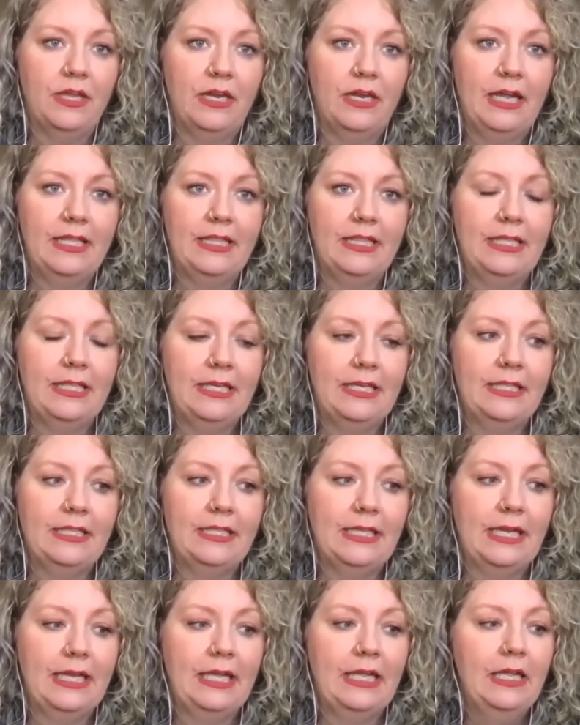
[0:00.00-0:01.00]
And I think
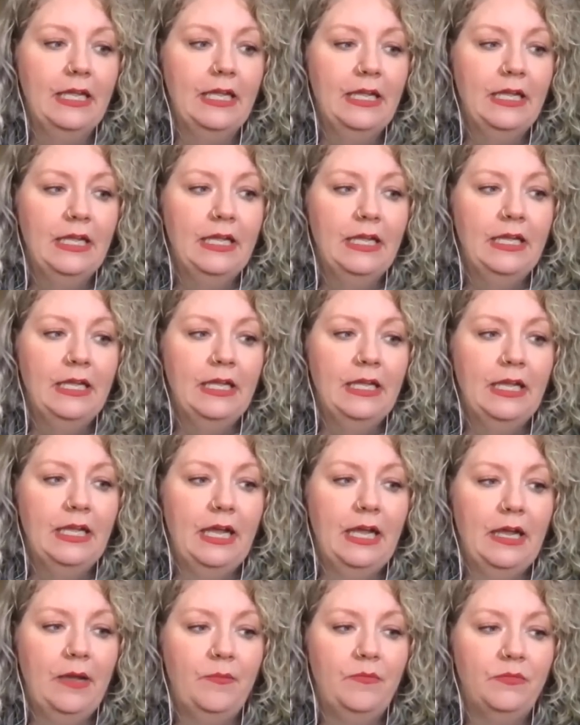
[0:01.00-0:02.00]
that
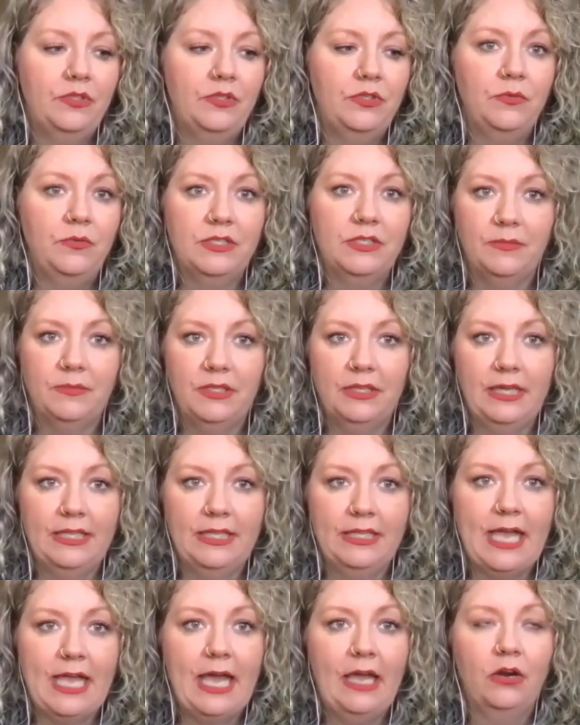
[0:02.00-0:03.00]
doing something
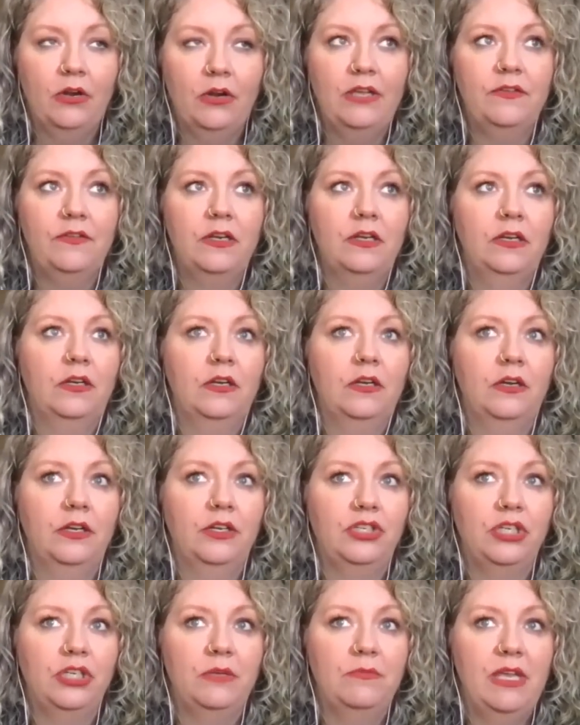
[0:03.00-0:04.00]
like that, or even
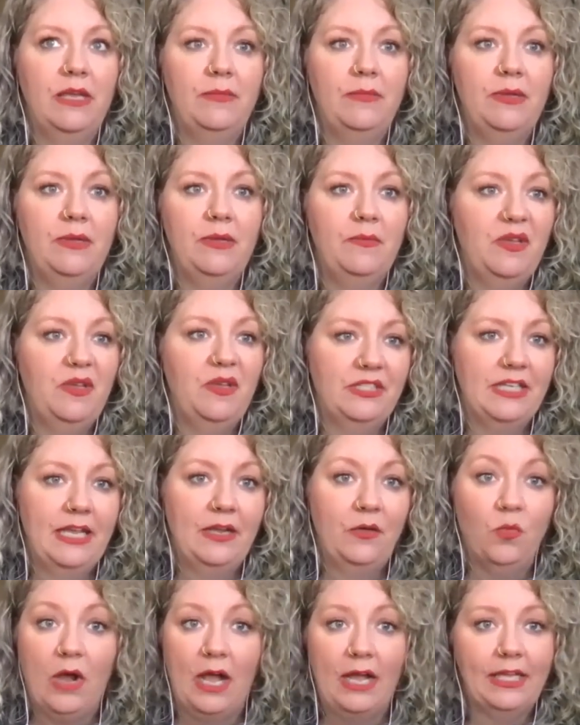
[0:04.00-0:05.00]
encouraging maybe people
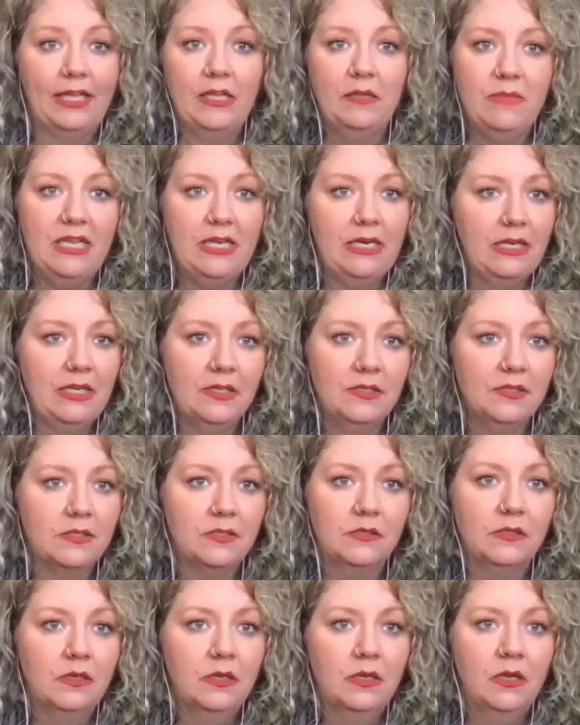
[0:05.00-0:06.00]
take walking
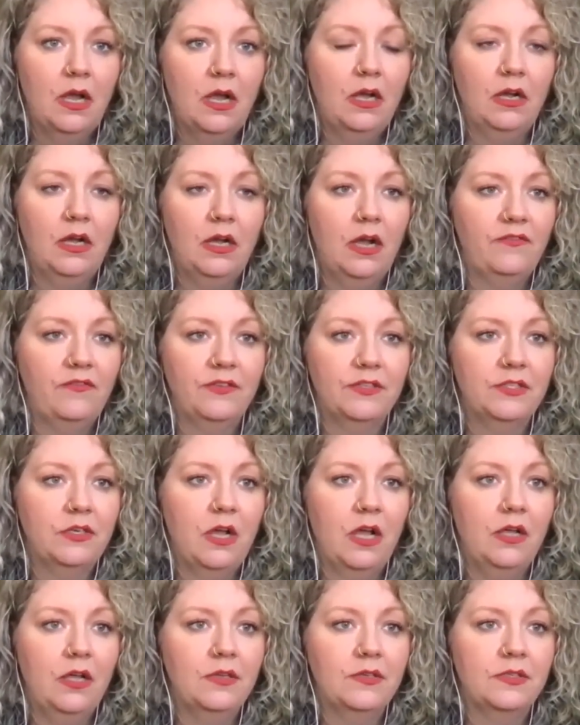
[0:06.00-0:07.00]
meetings on conference
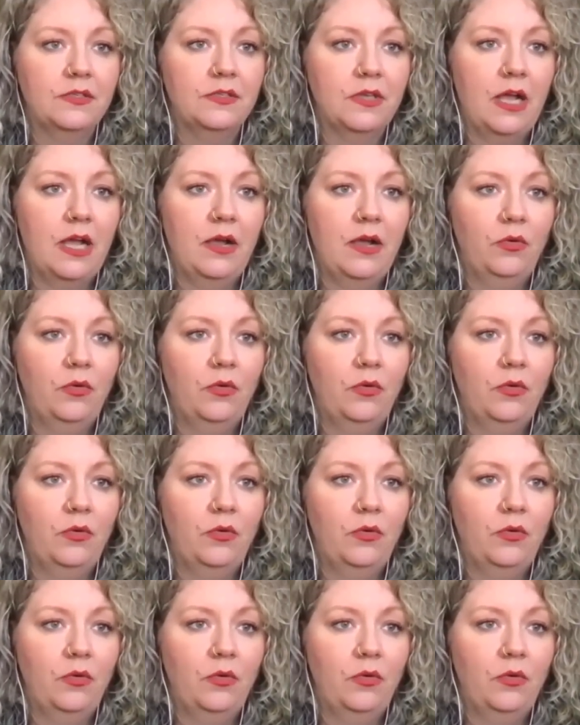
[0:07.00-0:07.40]
calls